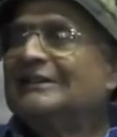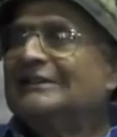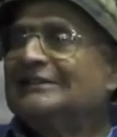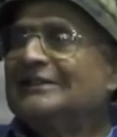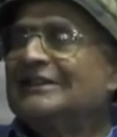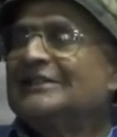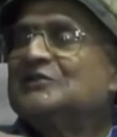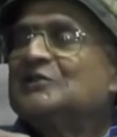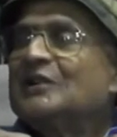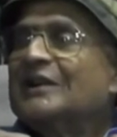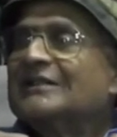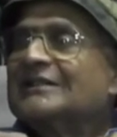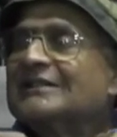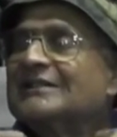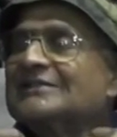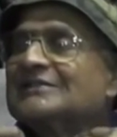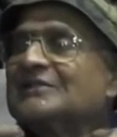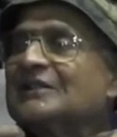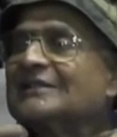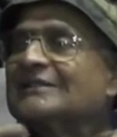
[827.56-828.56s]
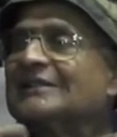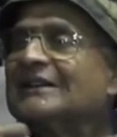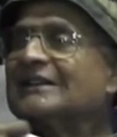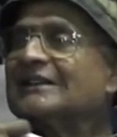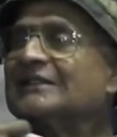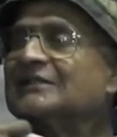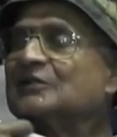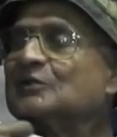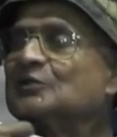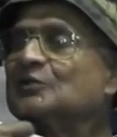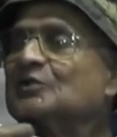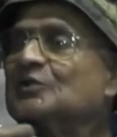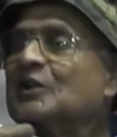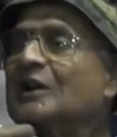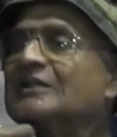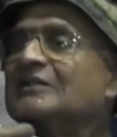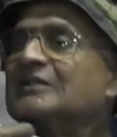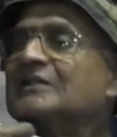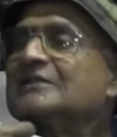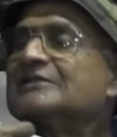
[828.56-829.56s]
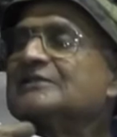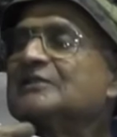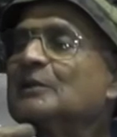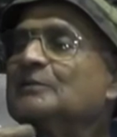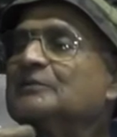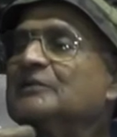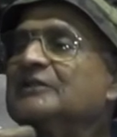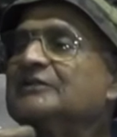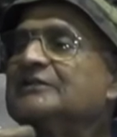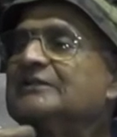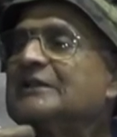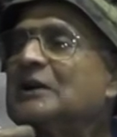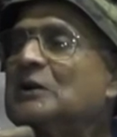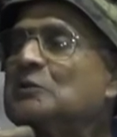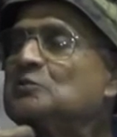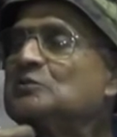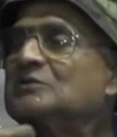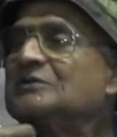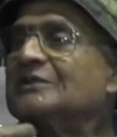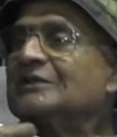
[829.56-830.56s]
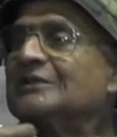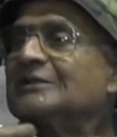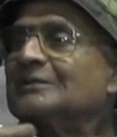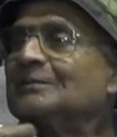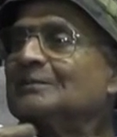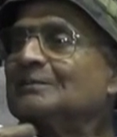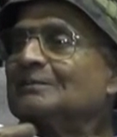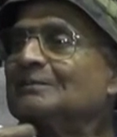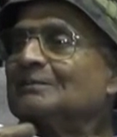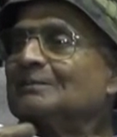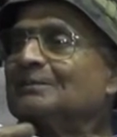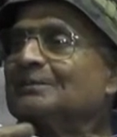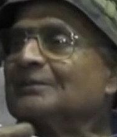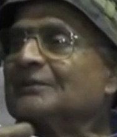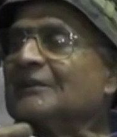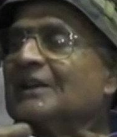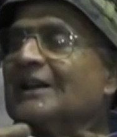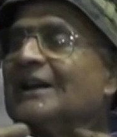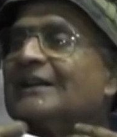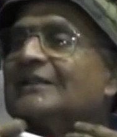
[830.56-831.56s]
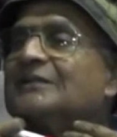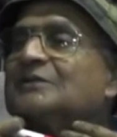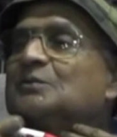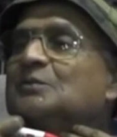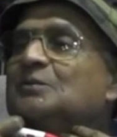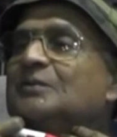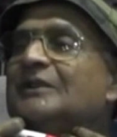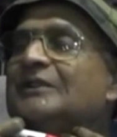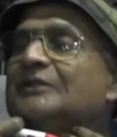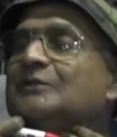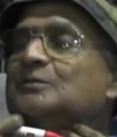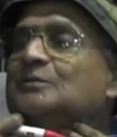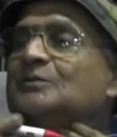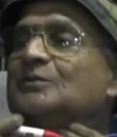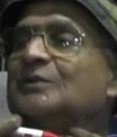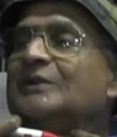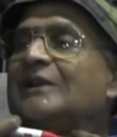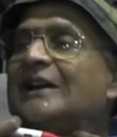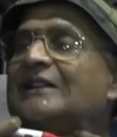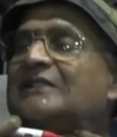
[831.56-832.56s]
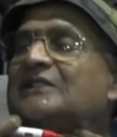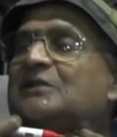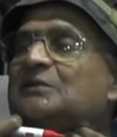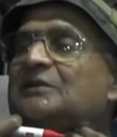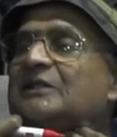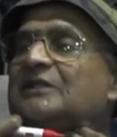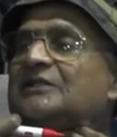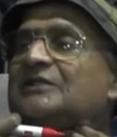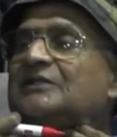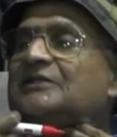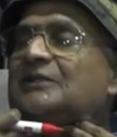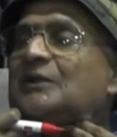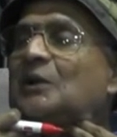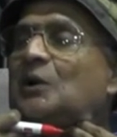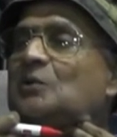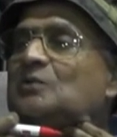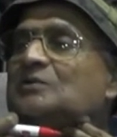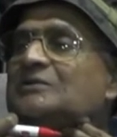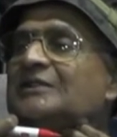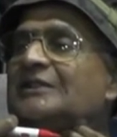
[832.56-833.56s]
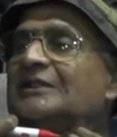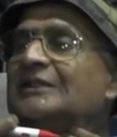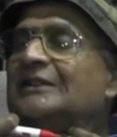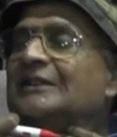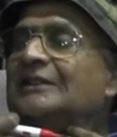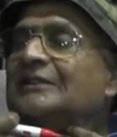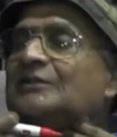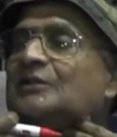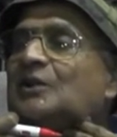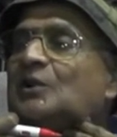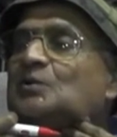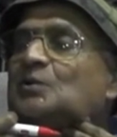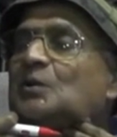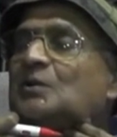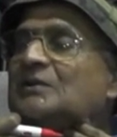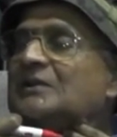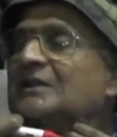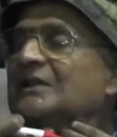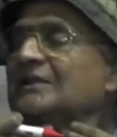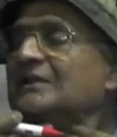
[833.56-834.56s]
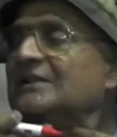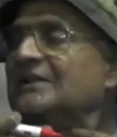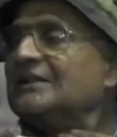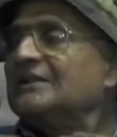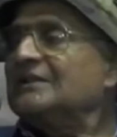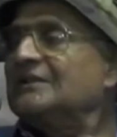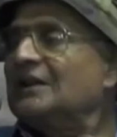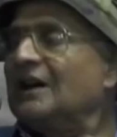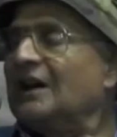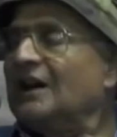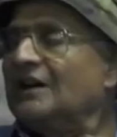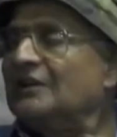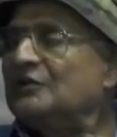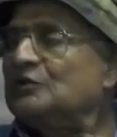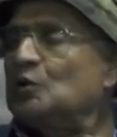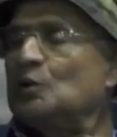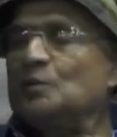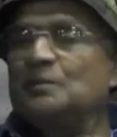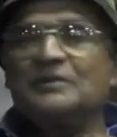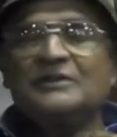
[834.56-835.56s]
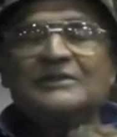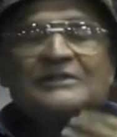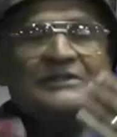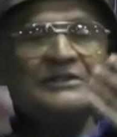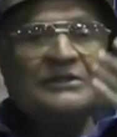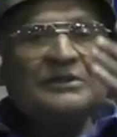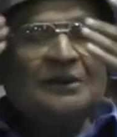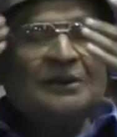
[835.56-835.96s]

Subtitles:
These organs are connected to the organs of the throat. And when we activate the throat, not only the heart opens,